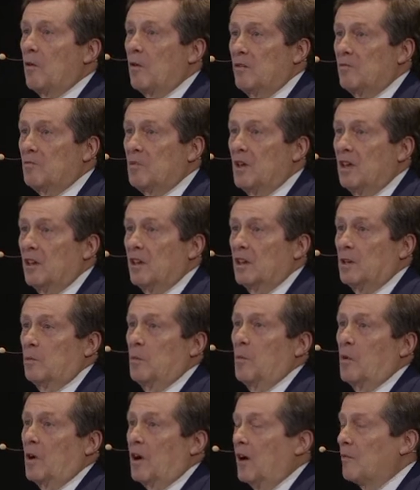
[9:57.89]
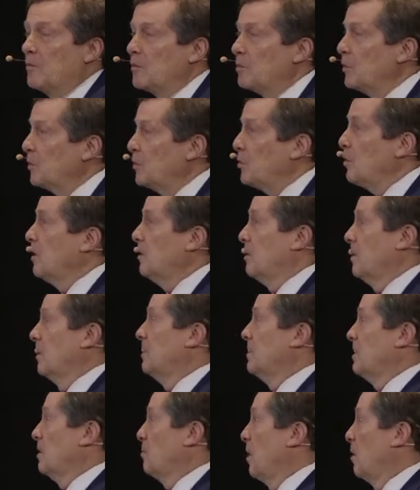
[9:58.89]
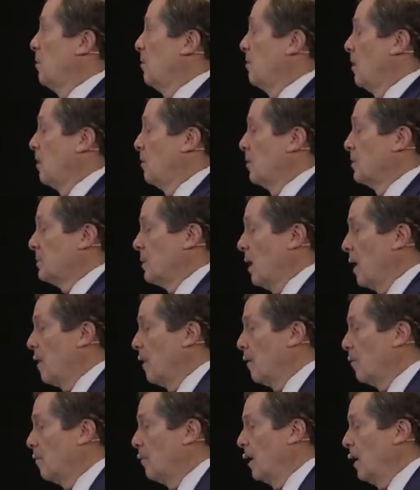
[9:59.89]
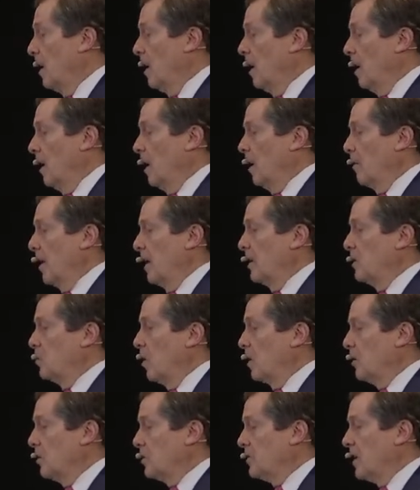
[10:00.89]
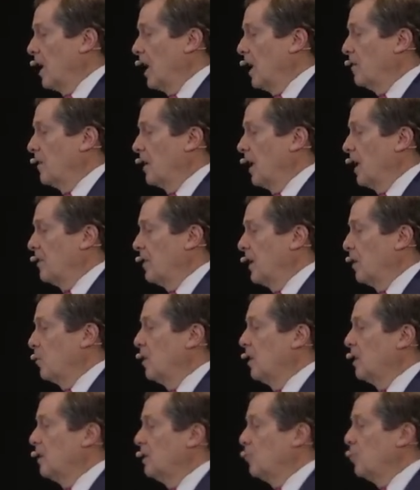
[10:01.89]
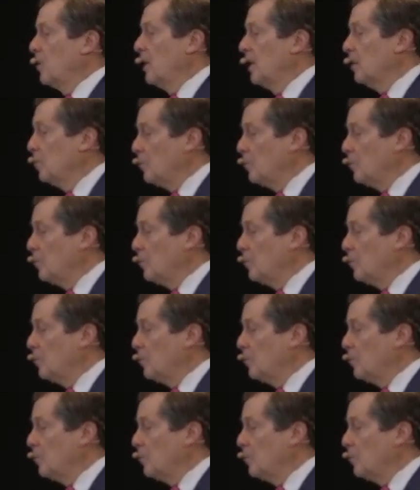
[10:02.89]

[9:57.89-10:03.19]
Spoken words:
where we've been, to be more comfortable doing things the way we've always done them, and to understand that I think we